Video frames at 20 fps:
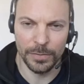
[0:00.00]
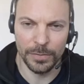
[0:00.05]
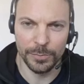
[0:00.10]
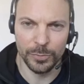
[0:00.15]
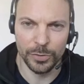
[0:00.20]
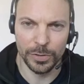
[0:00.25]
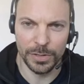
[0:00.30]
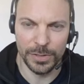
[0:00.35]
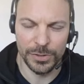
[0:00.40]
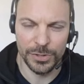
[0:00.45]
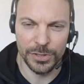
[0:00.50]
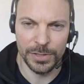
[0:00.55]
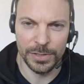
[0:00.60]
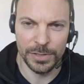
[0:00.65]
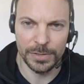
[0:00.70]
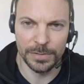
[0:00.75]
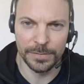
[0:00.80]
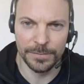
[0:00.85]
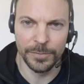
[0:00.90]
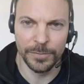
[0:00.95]
of more
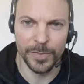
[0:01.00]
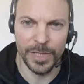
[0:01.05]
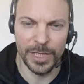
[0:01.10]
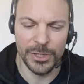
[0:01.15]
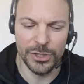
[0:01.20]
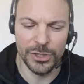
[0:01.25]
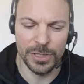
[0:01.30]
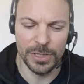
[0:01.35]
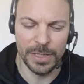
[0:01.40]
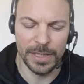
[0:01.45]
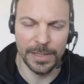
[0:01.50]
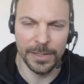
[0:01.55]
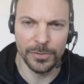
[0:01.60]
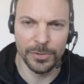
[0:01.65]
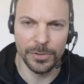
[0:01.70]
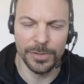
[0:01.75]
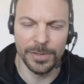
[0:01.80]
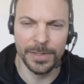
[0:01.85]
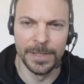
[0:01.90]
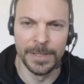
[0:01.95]
additional information later
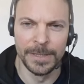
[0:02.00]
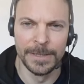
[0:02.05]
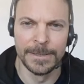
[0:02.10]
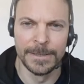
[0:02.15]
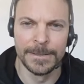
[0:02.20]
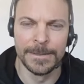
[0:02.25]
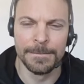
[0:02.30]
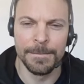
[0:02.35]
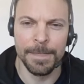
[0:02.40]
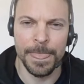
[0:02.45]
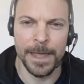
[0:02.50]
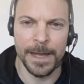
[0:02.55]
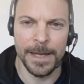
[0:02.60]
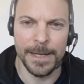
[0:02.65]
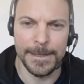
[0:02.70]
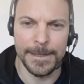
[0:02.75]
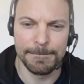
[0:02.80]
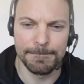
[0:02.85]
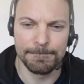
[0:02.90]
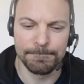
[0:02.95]
on.
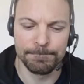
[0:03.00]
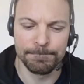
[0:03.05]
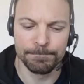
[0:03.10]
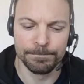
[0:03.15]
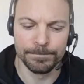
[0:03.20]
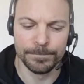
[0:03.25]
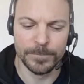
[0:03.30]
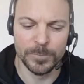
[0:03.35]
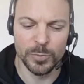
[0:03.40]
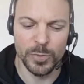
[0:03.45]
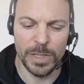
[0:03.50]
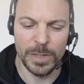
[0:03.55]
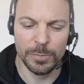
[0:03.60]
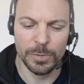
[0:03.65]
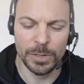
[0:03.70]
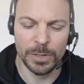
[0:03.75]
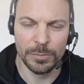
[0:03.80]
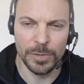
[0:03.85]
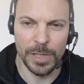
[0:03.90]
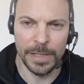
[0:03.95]
Um, we
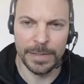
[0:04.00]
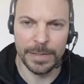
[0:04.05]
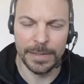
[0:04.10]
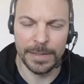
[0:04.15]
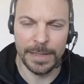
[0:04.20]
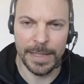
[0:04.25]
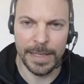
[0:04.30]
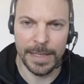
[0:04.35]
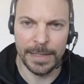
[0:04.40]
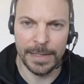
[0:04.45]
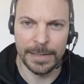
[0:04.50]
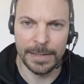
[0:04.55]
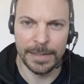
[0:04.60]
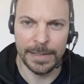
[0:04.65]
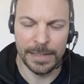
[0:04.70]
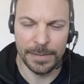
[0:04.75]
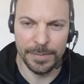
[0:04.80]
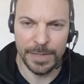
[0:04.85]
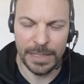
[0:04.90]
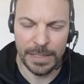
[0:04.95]
will run a
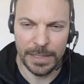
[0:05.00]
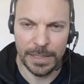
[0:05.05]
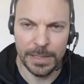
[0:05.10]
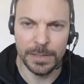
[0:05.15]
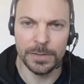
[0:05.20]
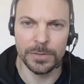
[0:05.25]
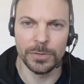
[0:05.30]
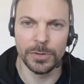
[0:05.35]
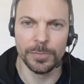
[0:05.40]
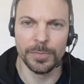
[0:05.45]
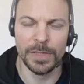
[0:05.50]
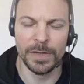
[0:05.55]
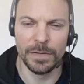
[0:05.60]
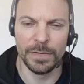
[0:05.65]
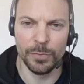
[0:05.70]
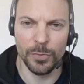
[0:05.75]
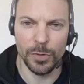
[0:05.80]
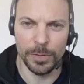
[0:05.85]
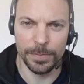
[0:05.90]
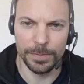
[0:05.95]
L B E on
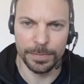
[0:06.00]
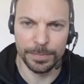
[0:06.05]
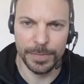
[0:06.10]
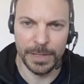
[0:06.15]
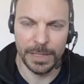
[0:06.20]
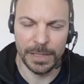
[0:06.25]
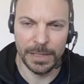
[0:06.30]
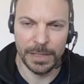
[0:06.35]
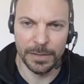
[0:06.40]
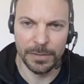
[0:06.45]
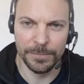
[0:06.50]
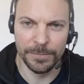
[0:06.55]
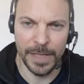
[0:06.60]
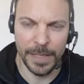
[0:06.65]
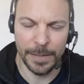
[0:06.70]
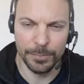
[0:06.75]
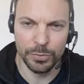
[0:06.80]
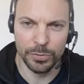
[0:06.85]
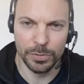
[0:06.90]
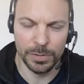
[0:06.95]
MintSwap beginning of
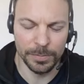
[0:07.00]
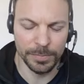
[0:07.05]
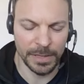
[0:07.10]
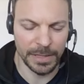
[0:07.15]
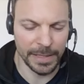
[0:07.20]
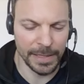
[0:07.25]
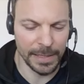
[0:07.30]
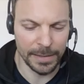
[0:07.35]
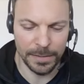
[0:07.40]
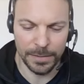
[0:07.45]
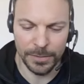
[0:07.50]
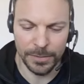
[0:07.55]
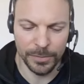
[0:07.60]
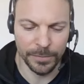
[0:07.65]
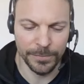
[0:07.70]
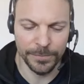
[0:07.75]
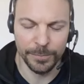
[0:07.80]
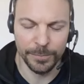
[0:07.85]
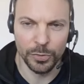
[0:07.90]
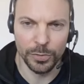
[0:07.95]
April, but again, a lot
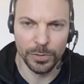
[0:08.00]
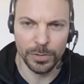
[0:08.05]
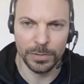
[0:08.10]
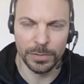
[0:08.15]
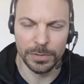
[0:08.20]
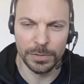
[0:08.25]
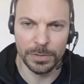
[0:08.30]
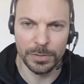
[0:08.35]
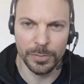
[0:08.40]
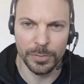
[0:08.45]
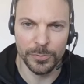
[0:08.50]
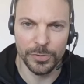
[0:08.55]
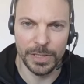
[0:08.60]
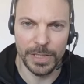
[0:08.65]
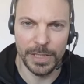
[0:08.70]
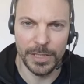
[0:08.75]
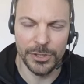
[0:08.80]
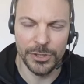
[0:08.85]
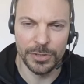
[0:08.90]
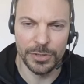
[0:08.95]
of more
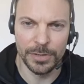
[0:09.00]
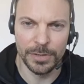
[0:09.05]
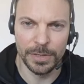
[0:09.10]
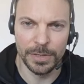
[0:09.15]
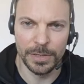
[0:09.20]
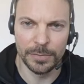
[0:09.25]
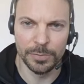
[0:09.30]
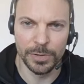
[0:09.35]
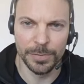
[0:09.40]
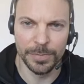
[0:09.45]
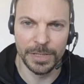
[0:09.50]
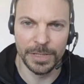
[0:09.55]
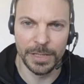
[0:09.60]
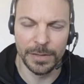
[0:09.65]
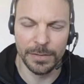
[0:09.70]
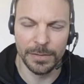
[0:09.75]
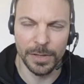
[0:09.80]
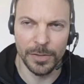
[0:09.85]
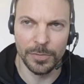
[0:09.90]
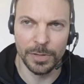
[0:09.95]
communication uh, will be done
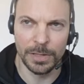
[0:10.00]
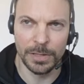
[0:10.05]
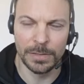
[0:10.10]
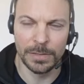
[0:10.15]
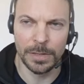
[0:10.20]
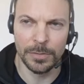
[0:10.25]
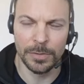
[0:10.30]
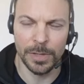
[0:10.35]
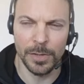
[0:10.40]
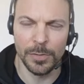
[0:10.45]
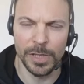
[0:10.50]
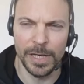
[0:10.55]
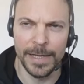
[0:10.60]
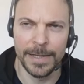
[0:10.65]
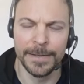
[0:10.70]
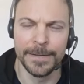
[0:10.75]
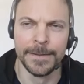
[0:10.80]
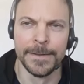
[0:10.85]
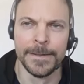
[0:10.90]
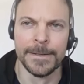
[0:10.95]
on our on our
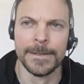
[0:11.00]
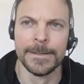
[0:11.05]
end.